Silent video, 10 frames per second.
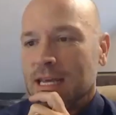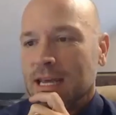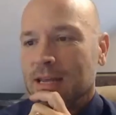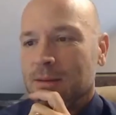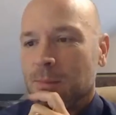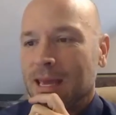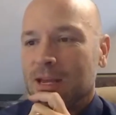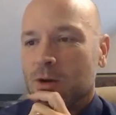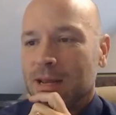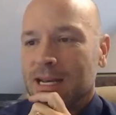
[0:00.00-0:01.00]
and may or
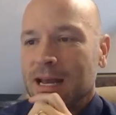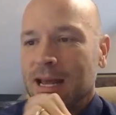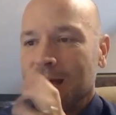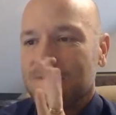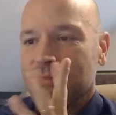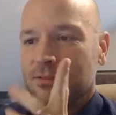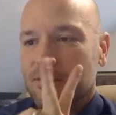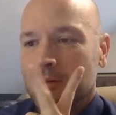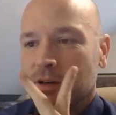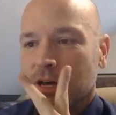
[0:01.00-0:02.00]
may not have
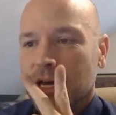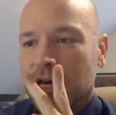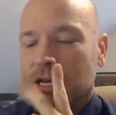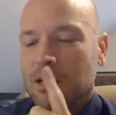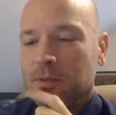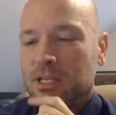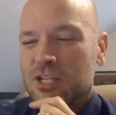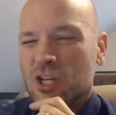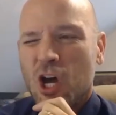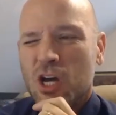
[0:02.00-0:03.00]
a couple of
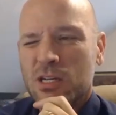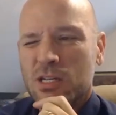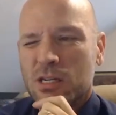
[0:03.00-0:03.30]
dogs.